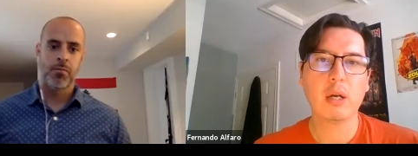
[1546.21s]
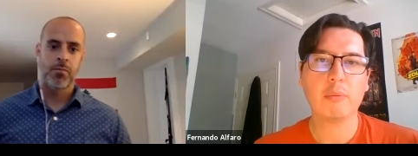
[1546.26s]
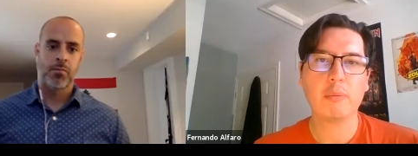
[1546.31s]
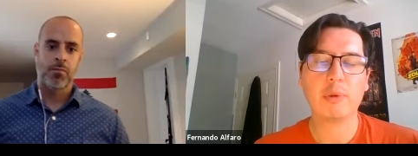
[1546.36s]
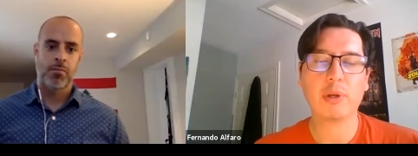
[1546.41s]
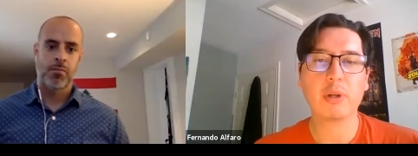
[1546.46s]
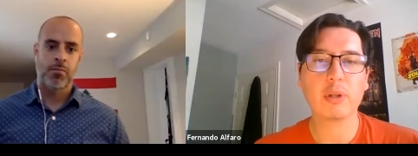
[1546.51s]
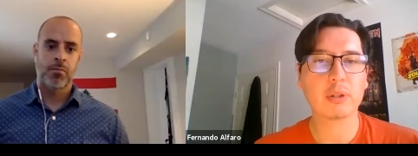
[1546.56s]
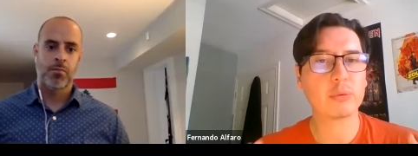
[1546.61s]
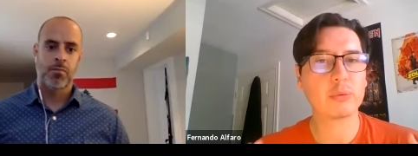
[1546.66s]

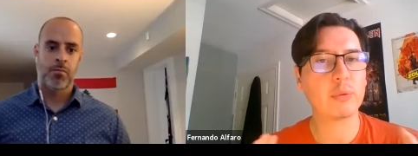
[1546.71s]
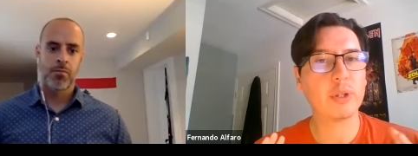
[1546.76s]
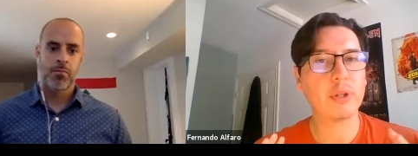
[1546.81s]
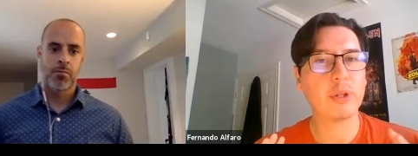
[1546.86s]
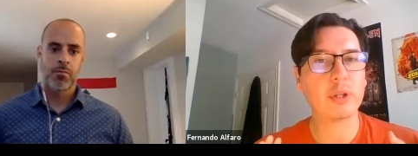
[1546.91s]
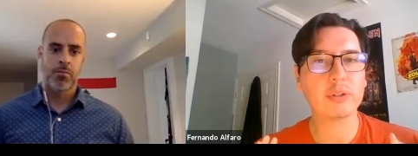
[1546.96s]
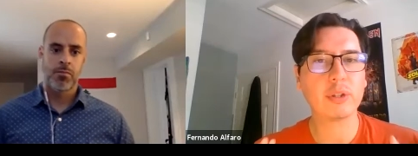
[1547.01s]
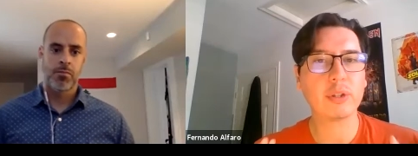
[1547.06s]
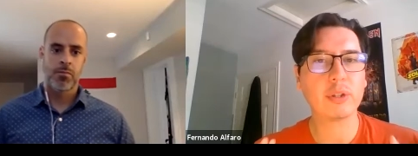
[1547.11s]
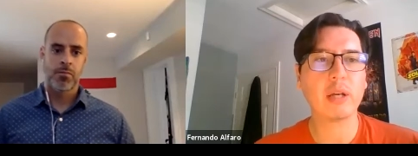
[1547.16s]
Speaker 1: Because when you're
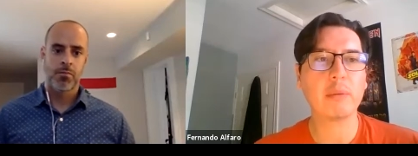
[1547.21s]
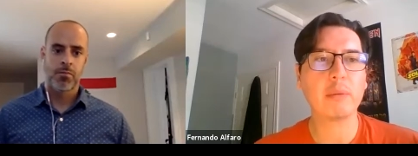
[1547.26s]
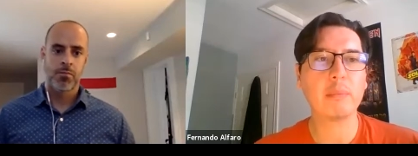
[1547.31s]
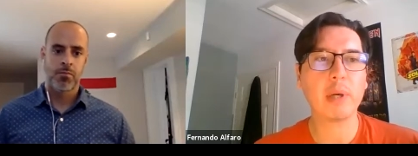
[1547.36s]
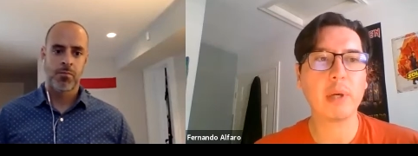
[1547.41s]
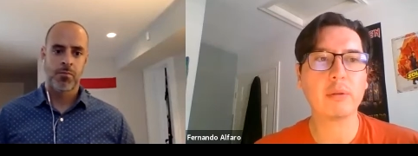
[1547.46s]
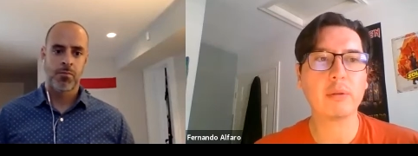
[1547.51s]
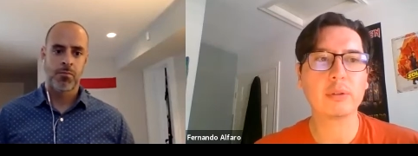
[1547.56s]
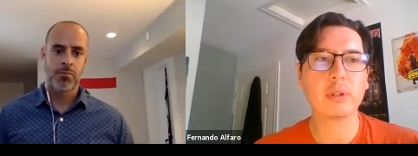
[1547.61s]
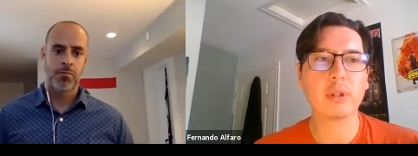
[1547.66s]
talking
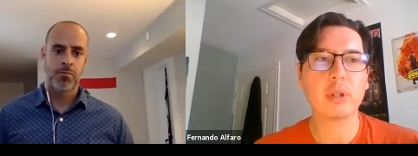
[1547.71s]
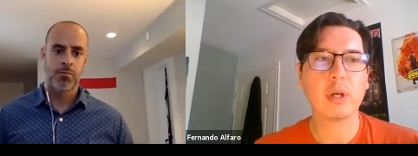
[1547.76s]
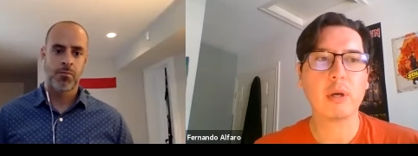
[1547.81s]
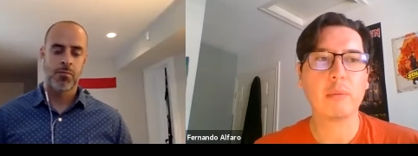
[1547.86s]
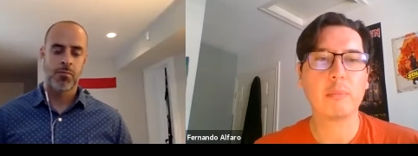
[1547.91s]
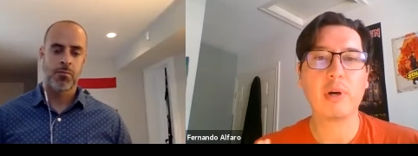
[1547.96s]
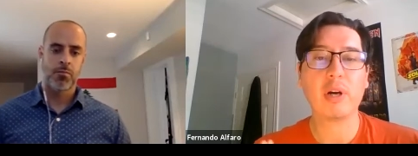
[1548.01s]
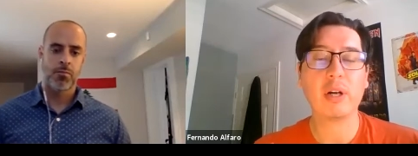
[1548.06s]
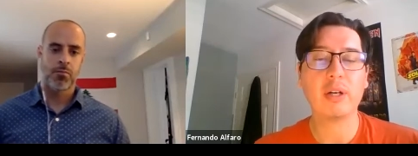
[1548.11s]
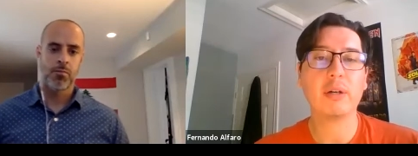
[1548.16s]
about
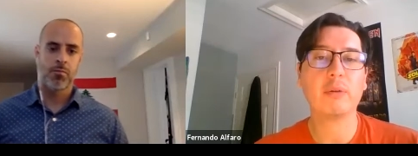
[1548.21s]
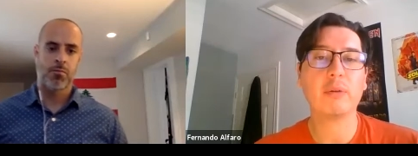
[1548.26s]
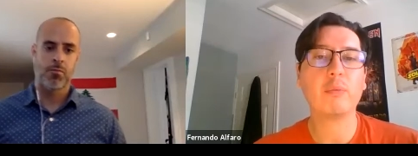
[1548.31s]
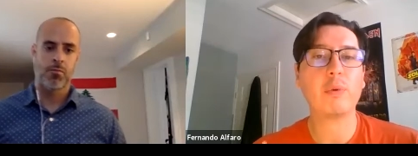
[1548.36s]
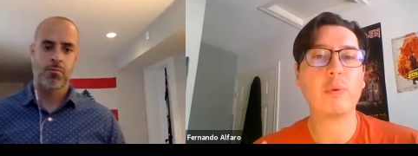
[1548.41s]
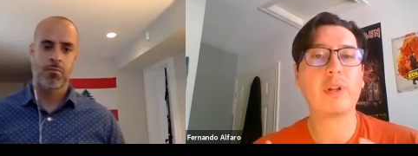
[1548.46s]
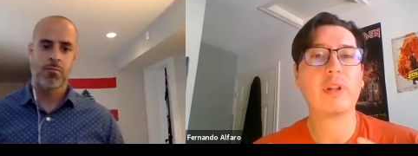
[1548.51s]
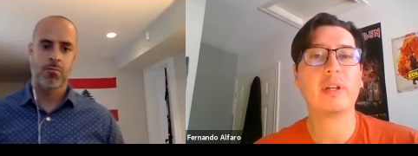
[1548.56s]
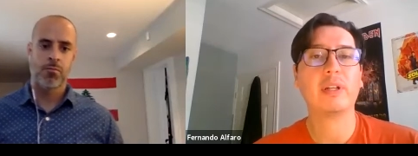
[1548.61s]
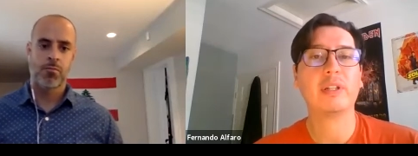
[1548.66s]
partnering
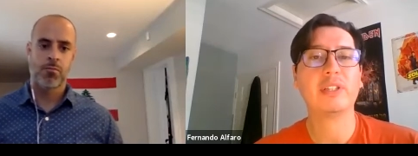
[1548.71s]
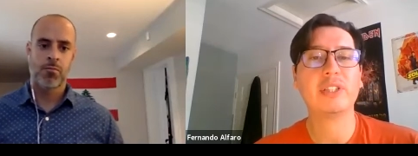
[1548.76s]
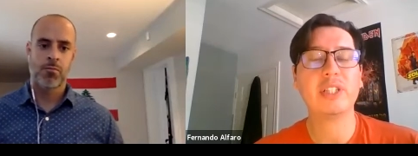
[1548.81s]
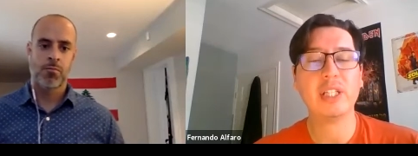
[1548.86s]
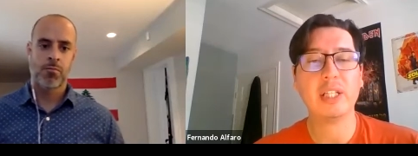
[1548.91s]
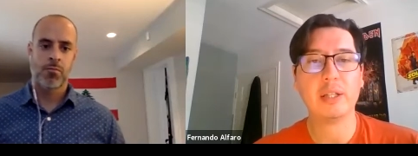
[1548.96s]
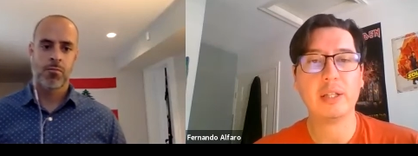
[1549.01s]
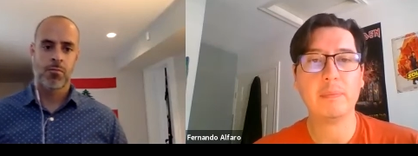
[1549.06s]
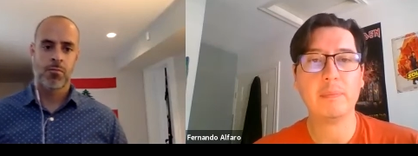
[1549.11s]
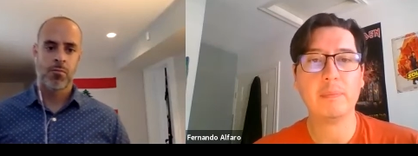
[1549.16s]
with
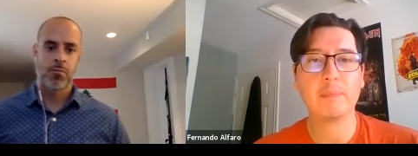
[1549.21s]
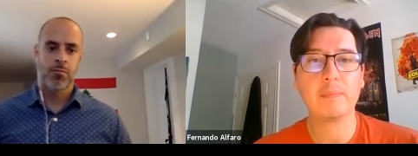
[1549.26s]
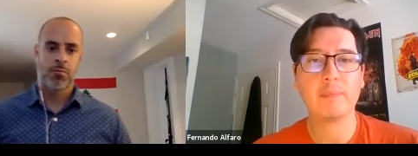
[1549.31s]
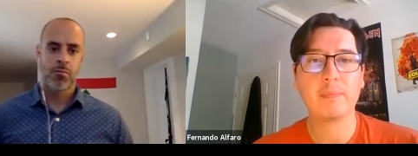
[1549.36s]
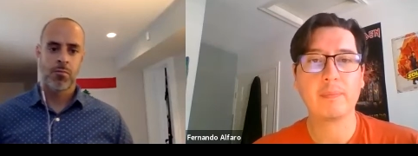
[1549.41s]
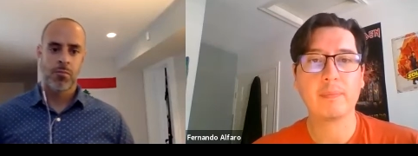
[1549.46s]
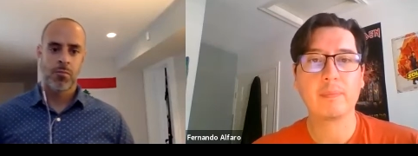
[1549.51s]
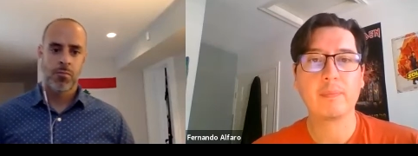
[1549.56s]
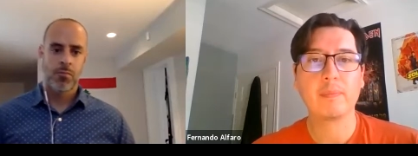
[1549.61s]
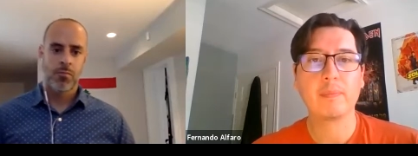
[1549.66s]
IT,
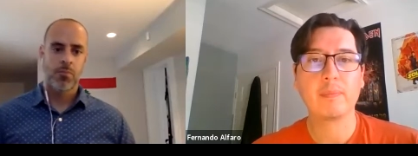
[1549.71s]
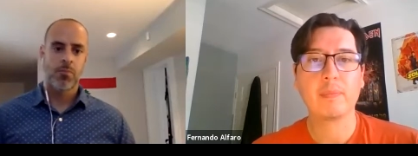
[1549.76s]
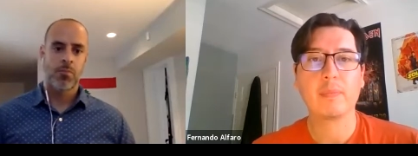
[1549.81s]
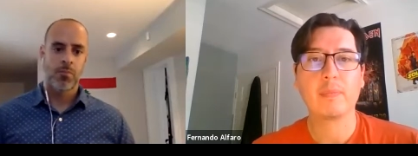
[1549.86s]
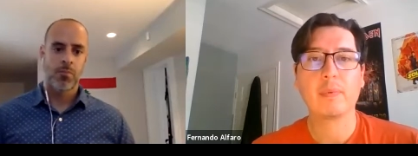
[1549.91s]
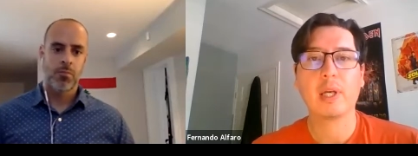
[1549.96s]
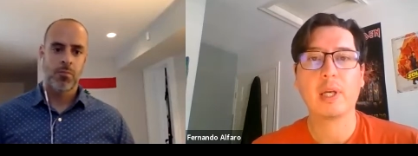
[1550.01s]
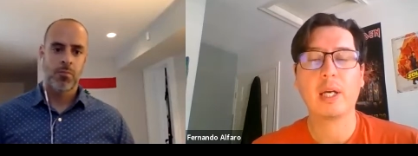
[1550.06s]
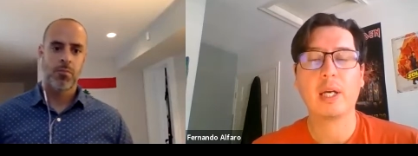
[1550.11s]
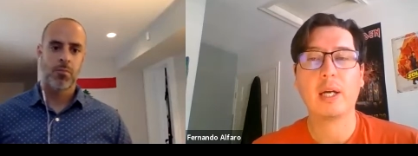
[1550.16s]

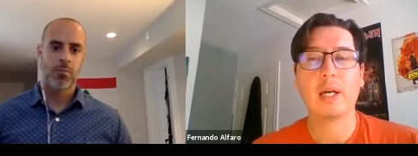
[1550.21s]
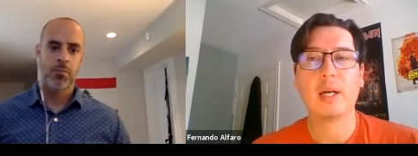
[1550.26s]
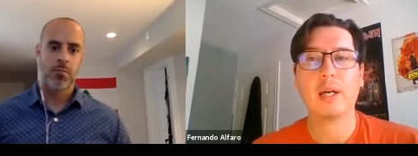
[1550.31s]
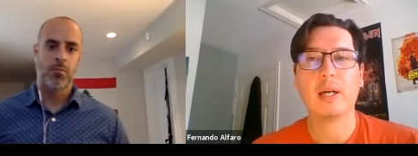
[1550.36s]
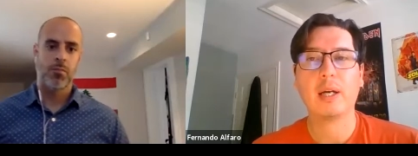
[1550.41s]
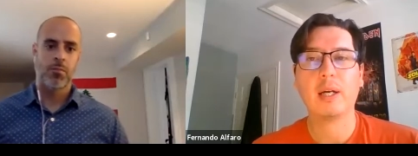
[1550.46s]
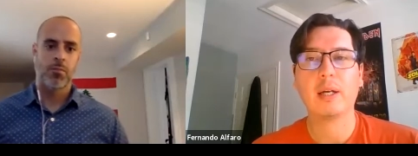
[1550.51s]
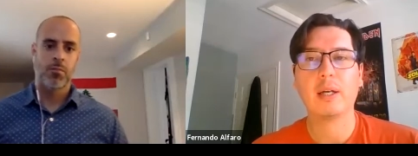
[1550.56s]
uh,